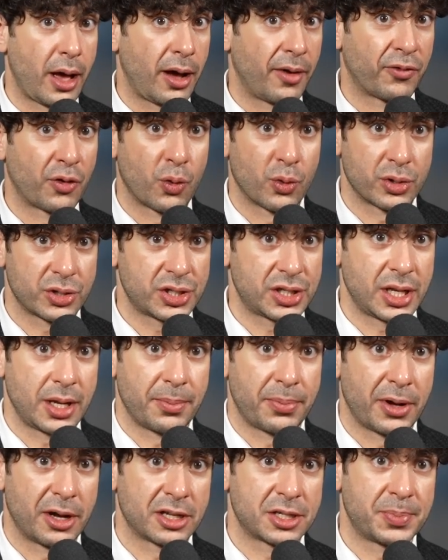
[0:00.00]
of course, C M
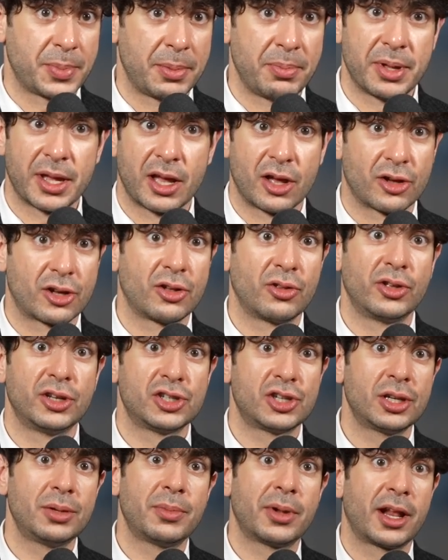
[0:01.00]
Punk's been big on
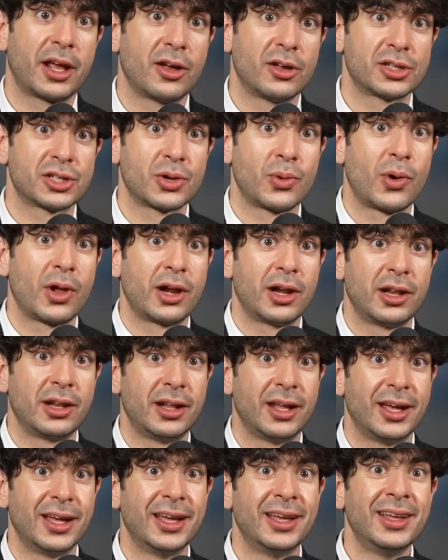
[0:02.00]
Collision, but I also wanted
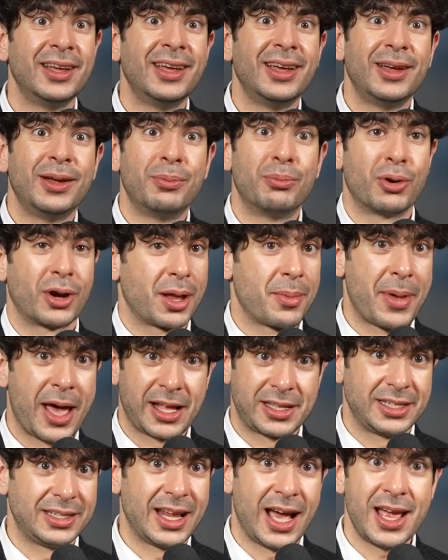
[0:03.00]
to bring him
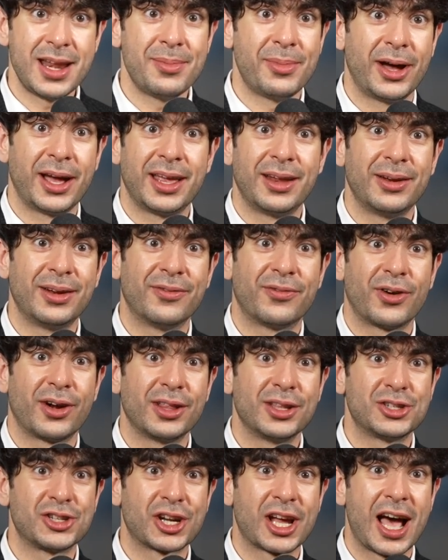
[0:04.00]
back to Dynamite in front
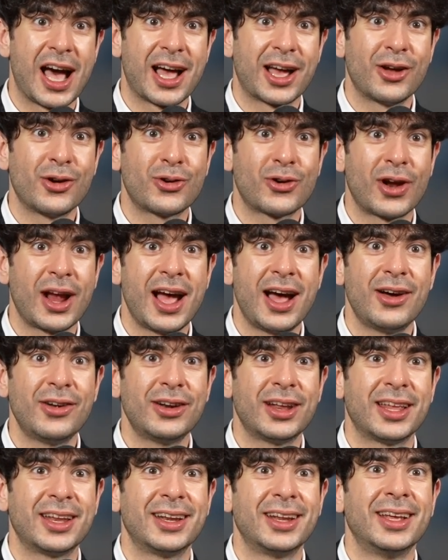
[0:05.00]
of the Chicago
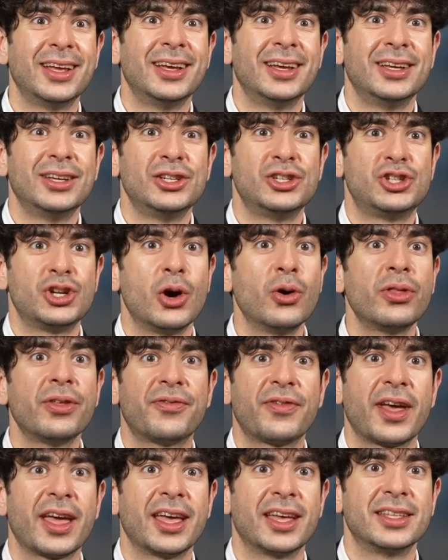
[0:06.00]
crowd and show the
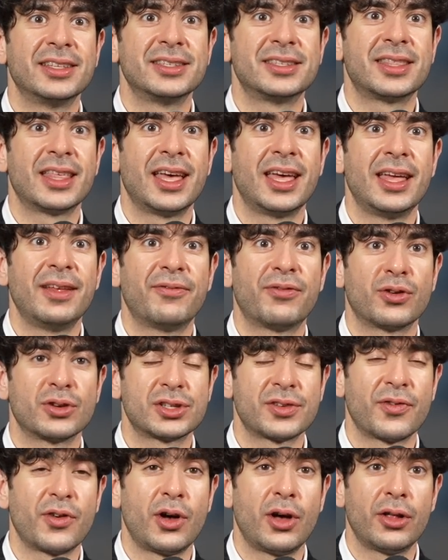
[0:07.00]
fans that,
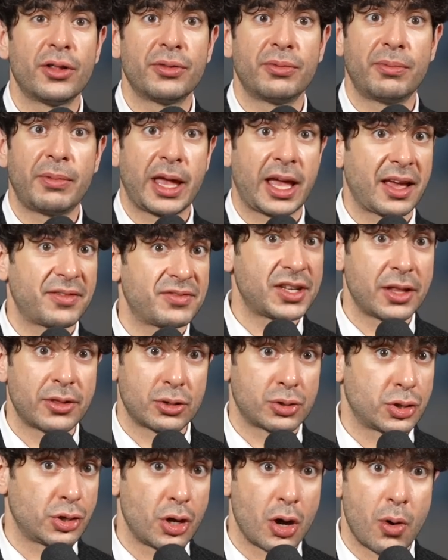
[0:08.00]
first of all, like said,
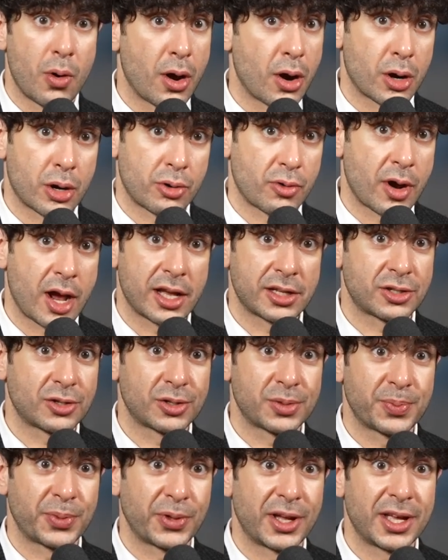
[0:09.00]
there's no hard roster
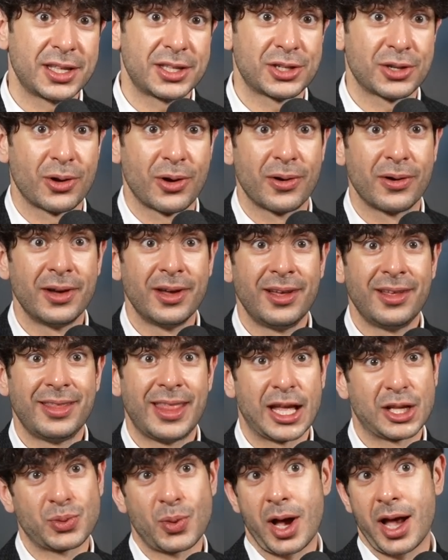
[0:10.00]
split, so
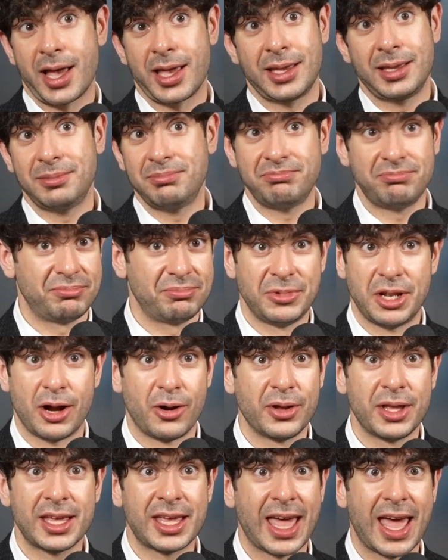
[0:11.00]
that's why he, you know,
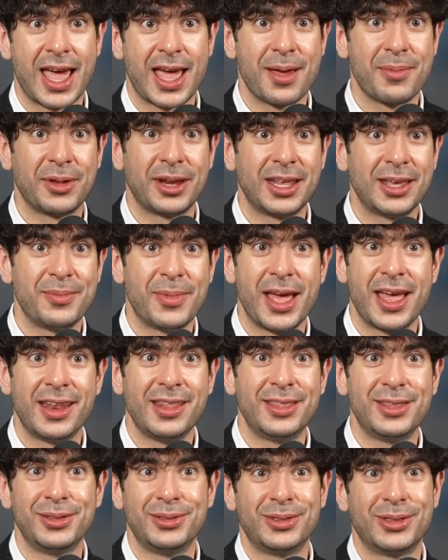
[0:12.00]
he came and he
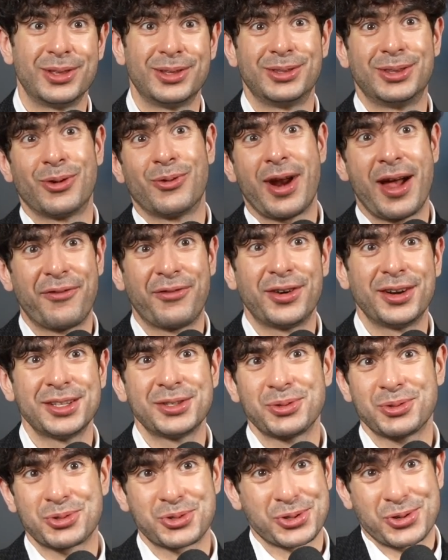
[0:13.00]
made the reference,
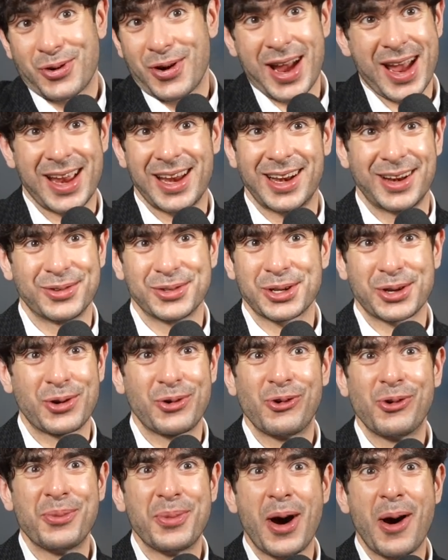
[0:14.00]
which was great, and it was a
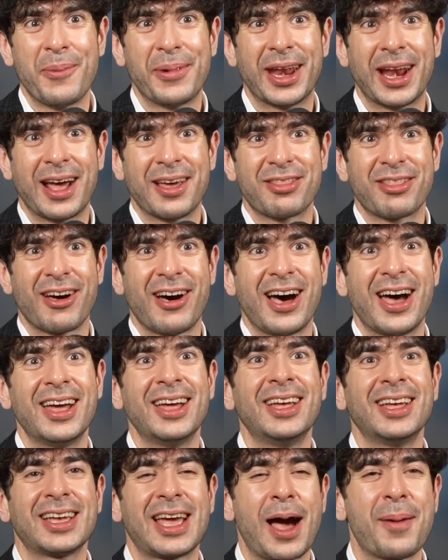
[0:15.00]
cool moment, I thought.
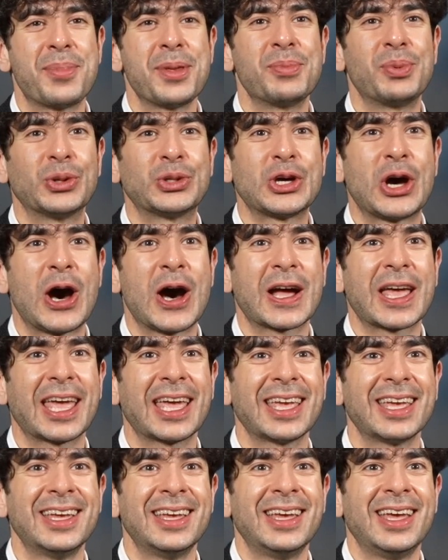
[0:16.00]
Got people talking,
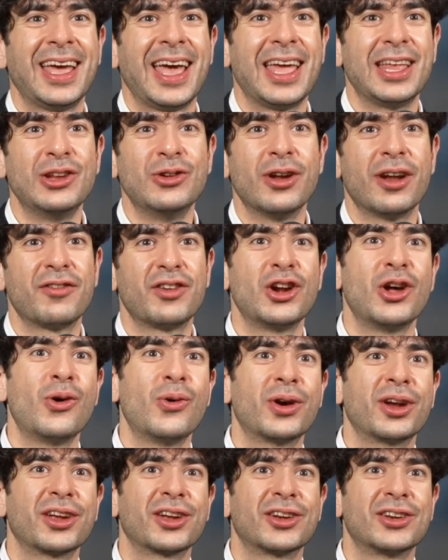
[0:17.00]
and you never know
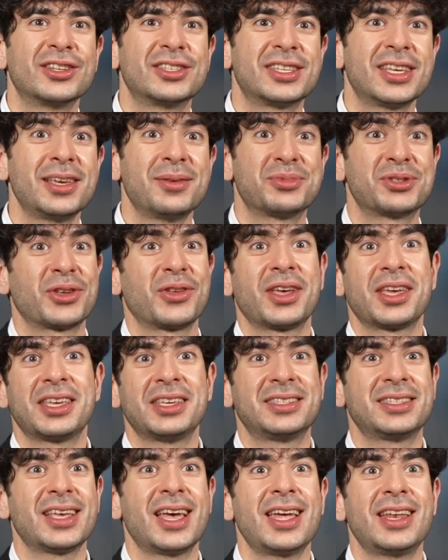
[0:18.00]
where you're going to see him. So like he
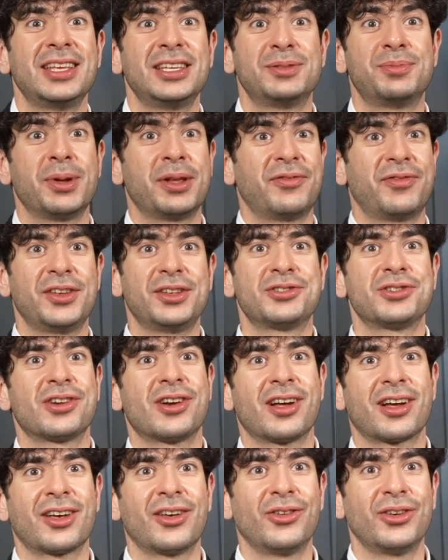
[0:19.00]
said, he's been featured
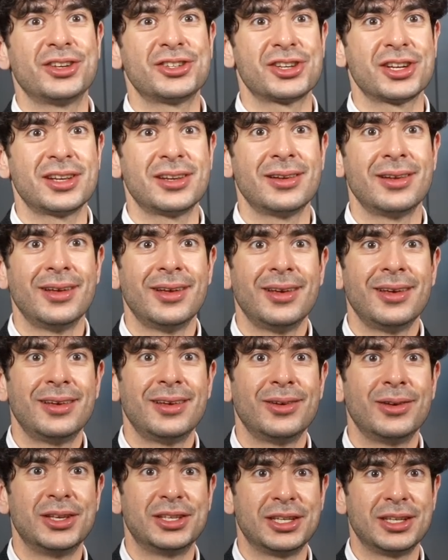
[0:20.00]
on Collision.
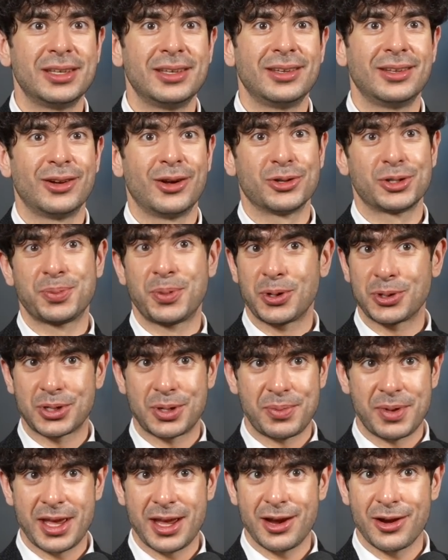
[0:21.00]
Is he, you know, supposed
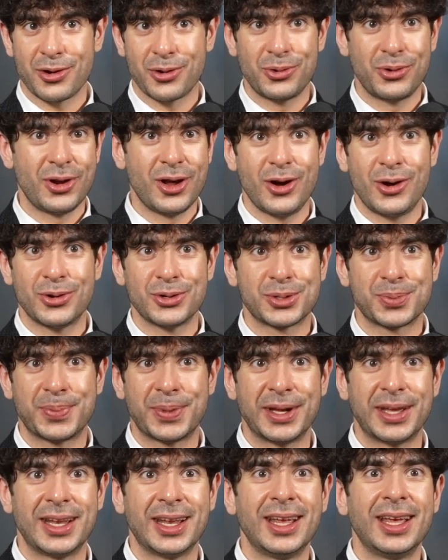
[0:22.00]
to be here? Who knows?
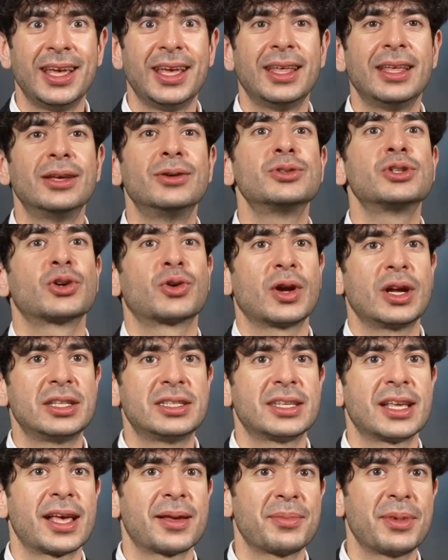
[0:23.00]
But it was a great
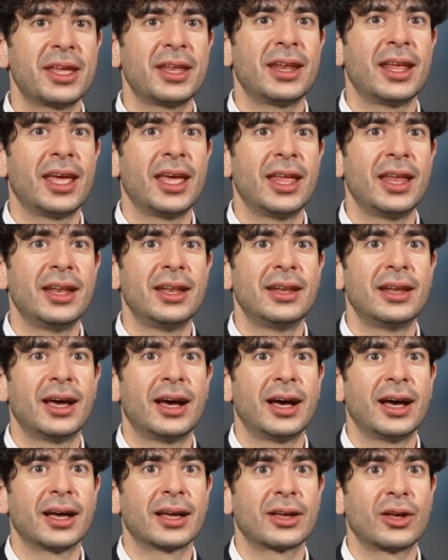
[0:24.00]
segment, and
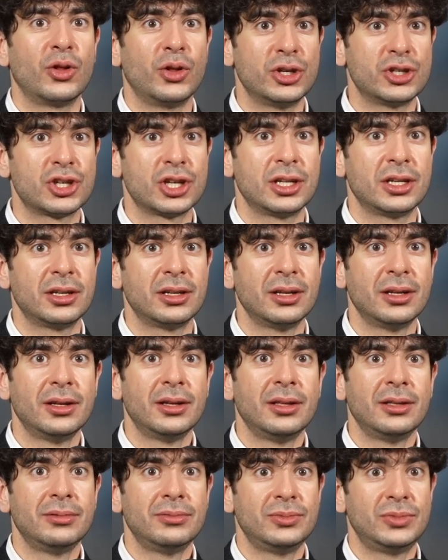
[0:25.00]
uh, Collision
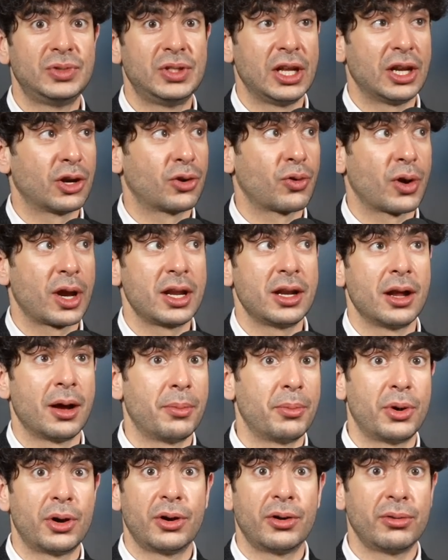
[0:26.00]
did a great
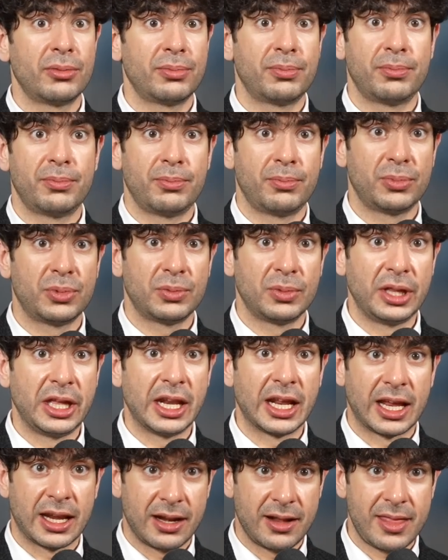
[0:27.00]
number
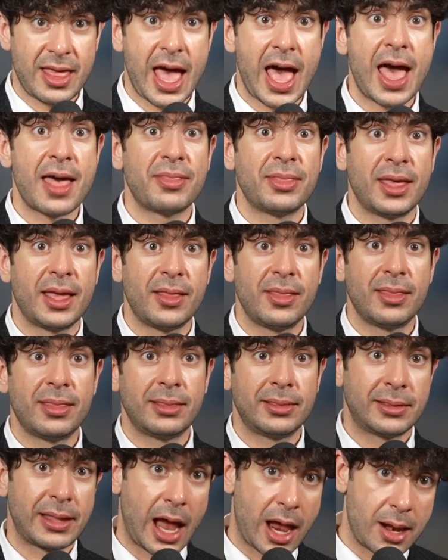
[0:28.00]
leading into that, and then
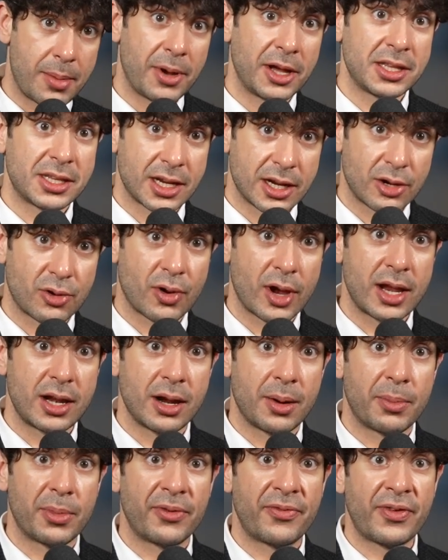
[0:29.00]
Dynamite did a great
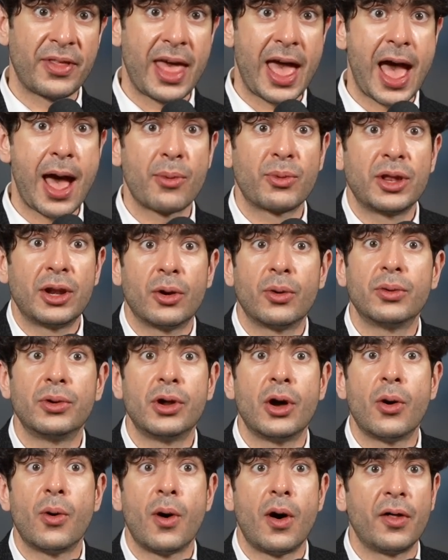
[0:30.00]
number for that. We don't
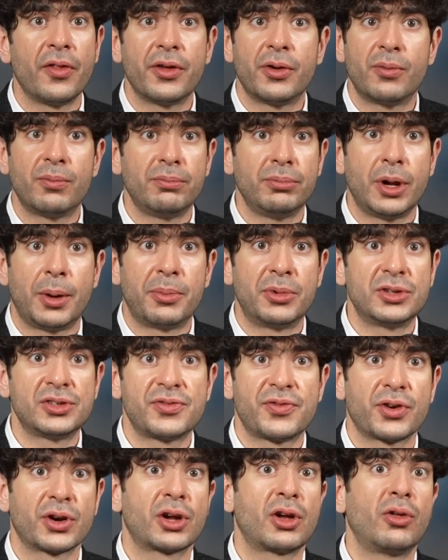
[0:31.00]
know all the numbers
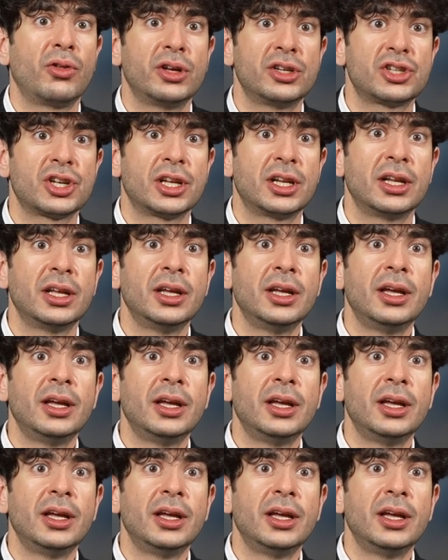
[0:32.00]
for Collision